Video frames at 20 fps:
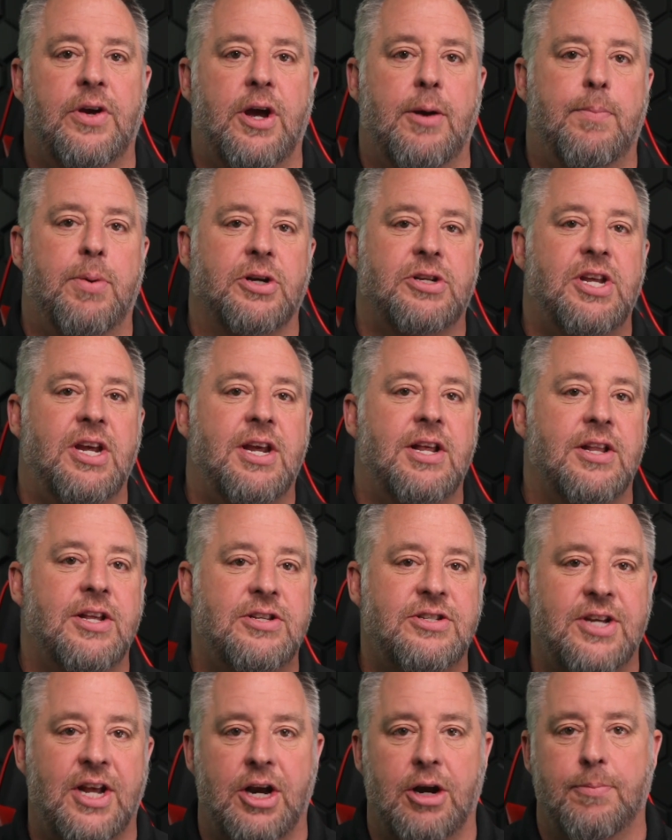
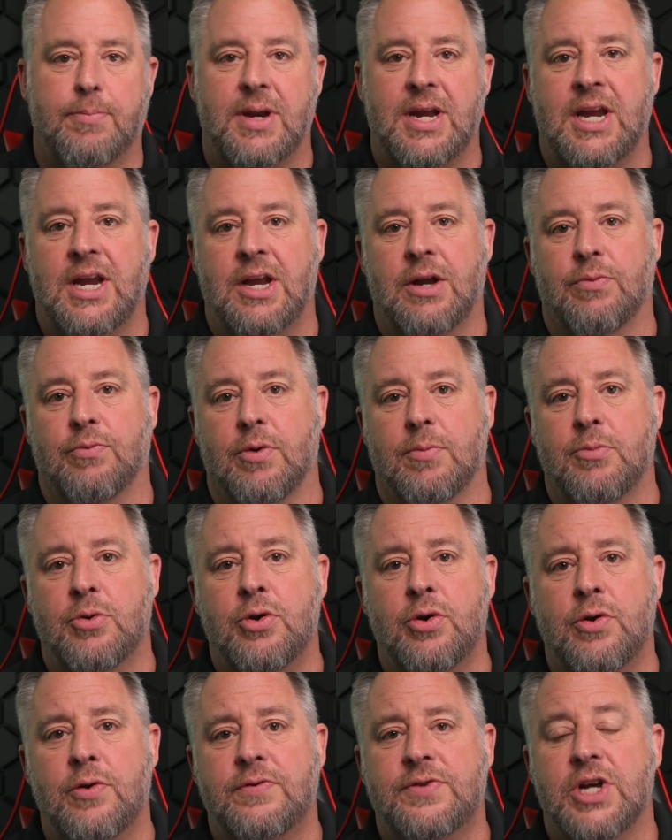particulates that are being
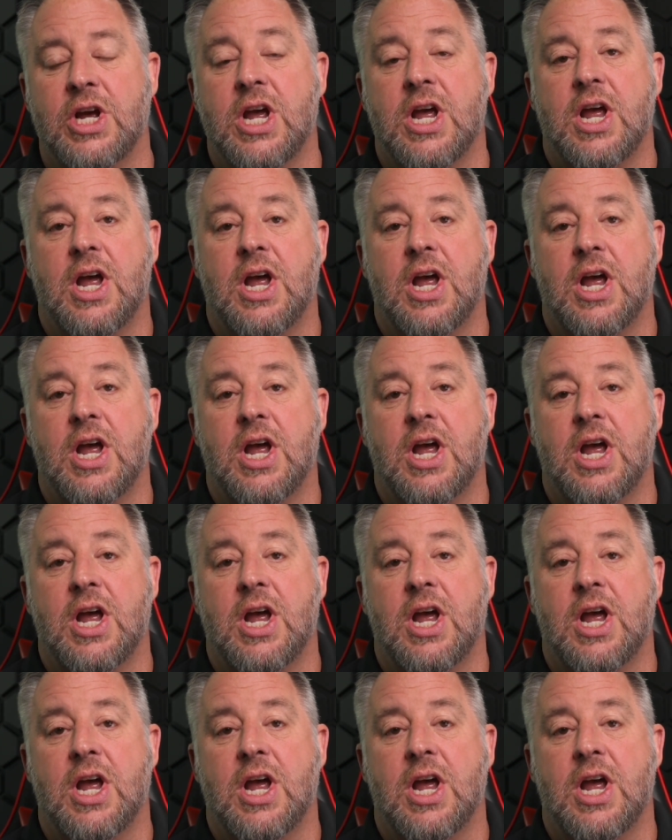removed